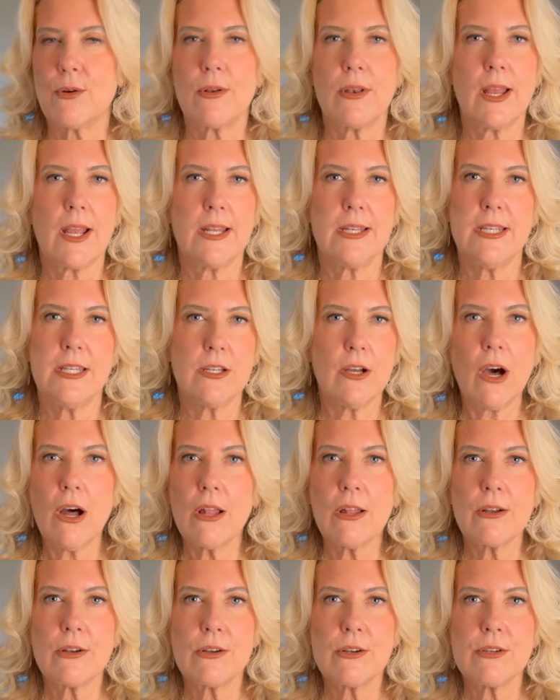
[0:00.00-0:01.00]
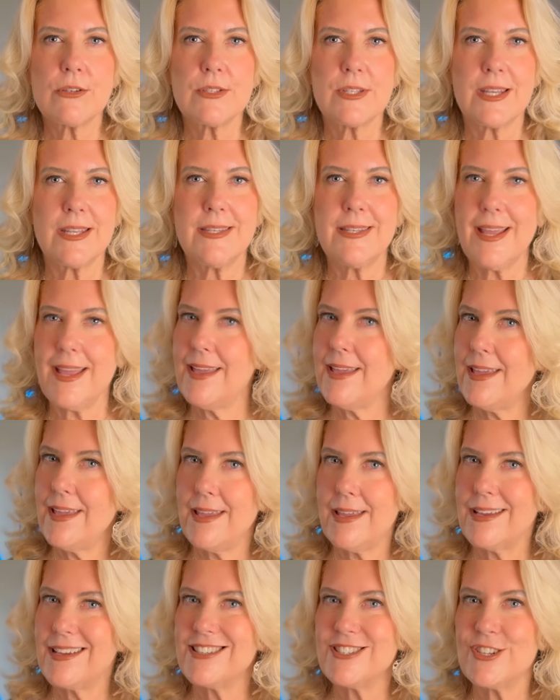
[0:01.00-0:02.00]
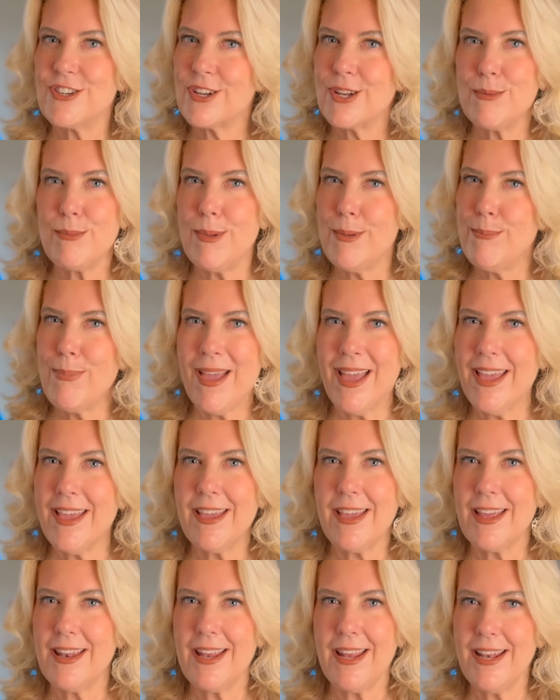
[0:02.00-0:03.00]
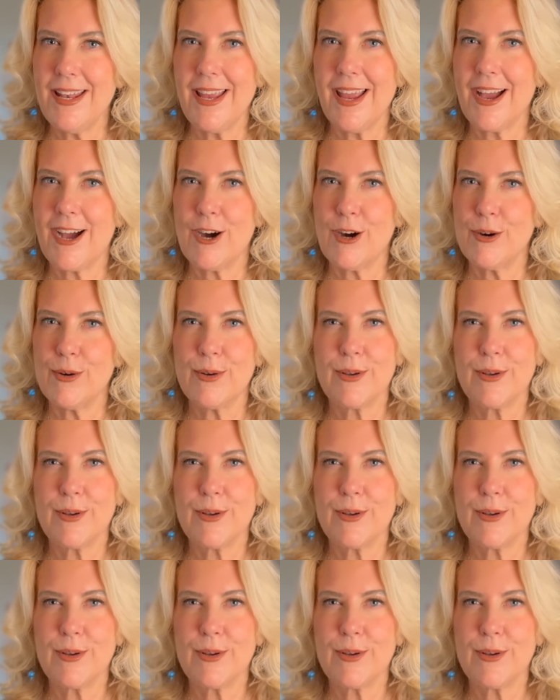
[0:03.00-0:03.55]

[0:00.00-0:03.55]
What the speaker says: or $90 a day because you're going to be paying it anyhow.